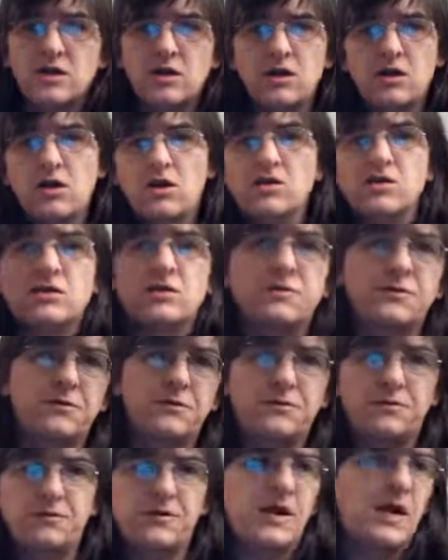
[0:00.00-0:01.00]
I
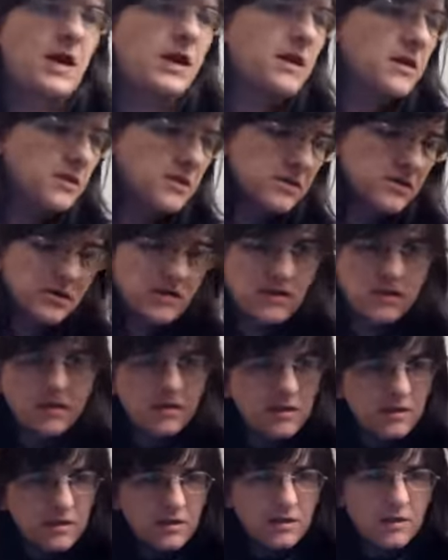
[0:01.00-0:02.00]
won't mind painting
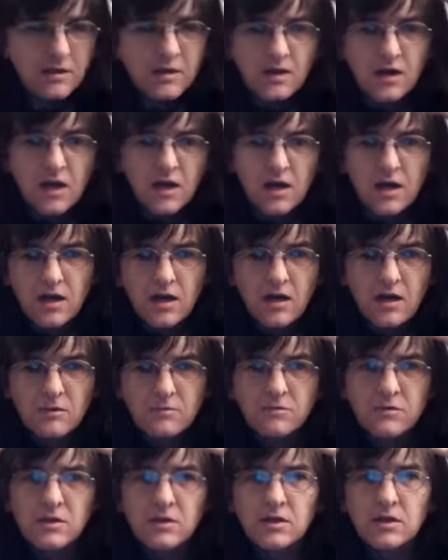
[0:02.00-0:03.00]
him for old time's
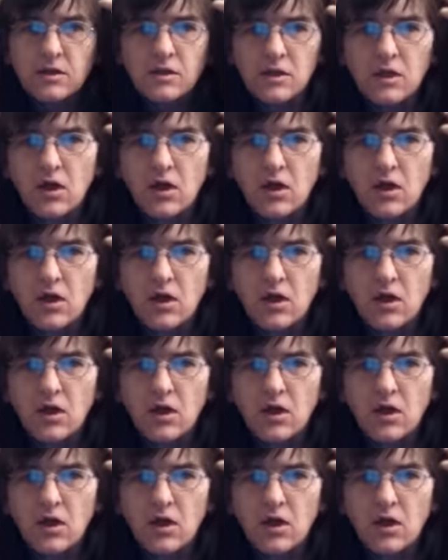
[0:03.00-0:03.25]
sake.